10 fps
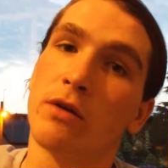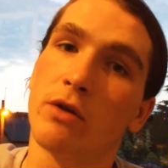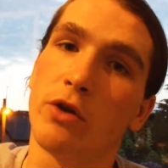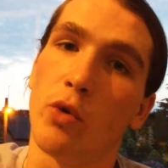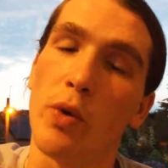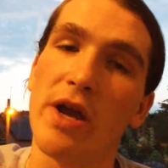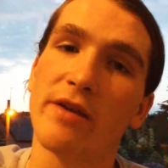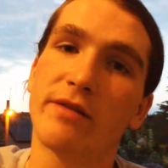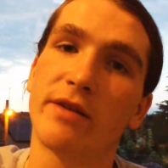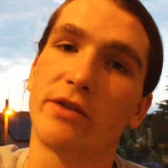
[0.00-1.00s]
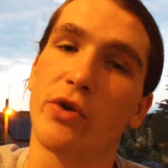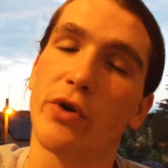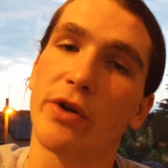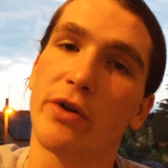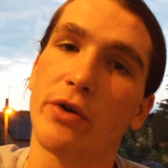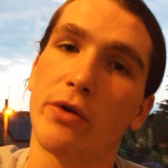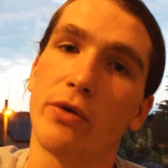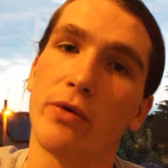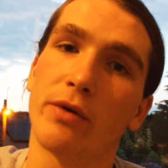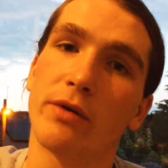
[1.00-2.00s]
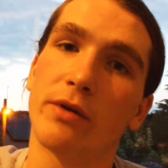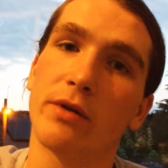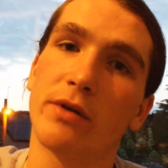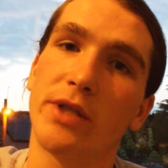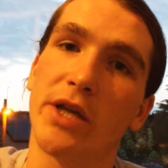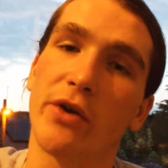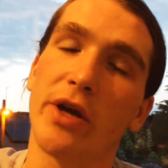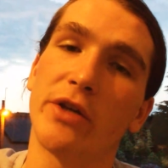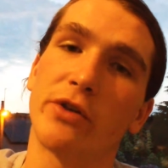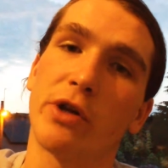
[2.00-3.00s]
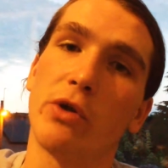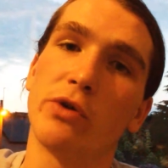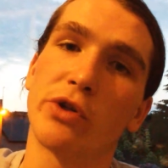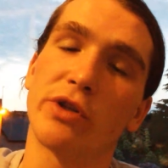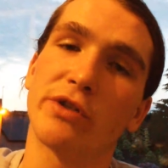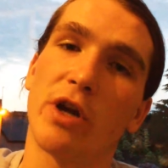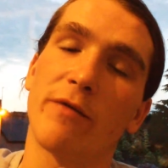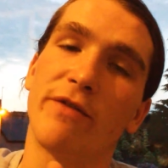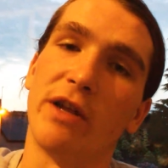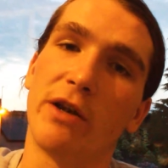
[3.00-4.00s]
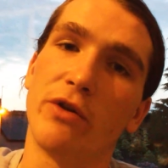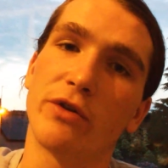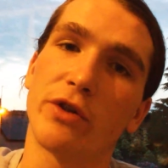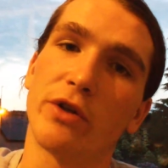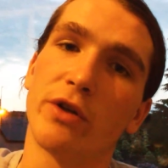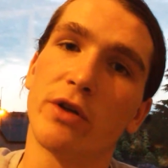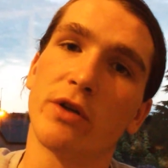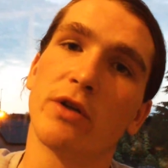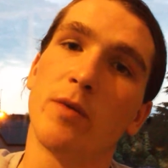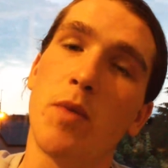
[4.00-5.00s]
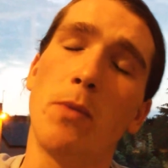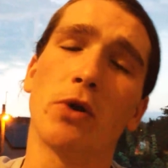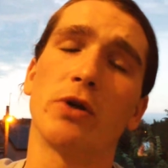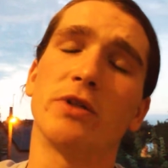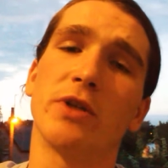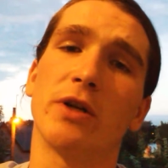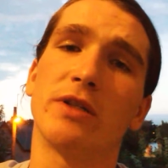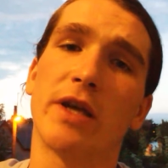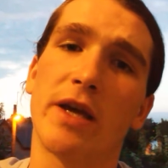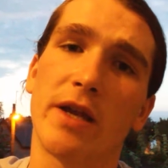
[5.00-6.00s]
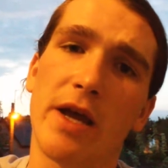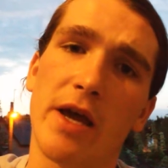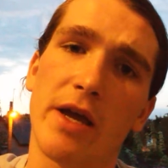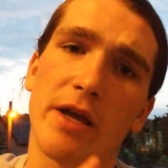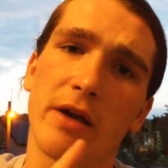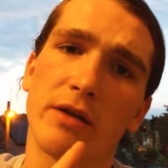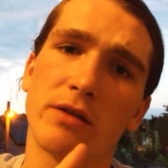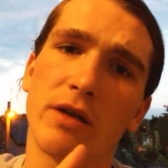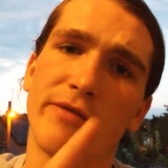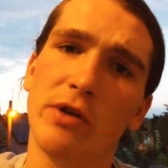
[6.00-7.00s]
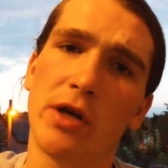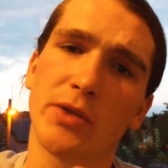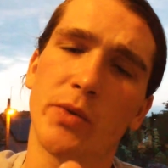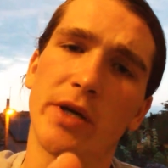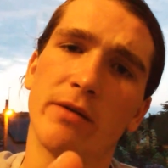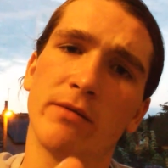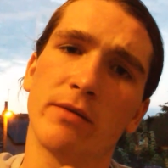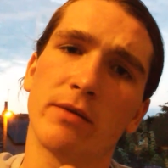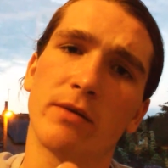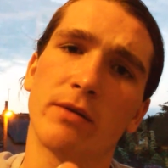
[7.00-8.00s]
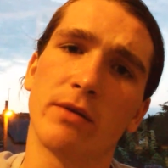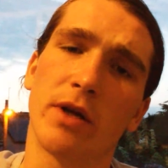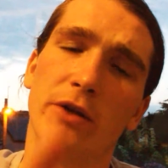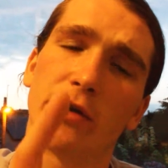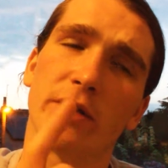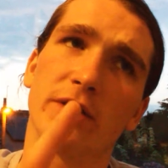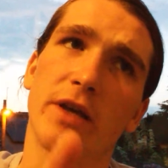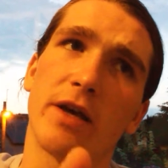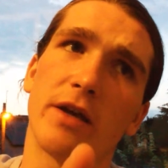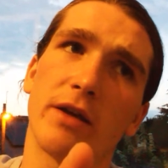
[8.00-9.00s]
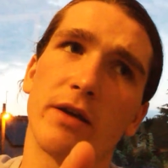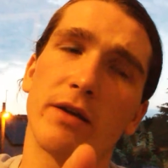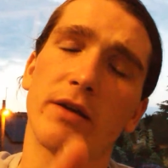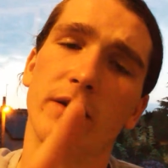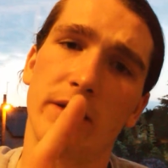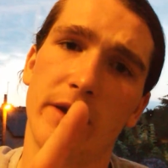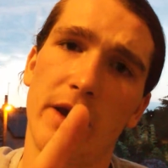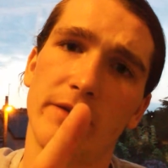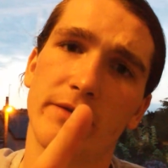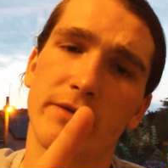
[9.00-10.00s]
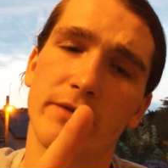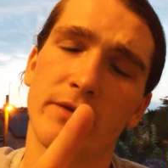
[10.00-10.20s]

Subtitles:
your waist is going to decrease, your clothes are going to start feeling looser, people are going to start saying, hey, have you lost weight? And you're going to say, yes.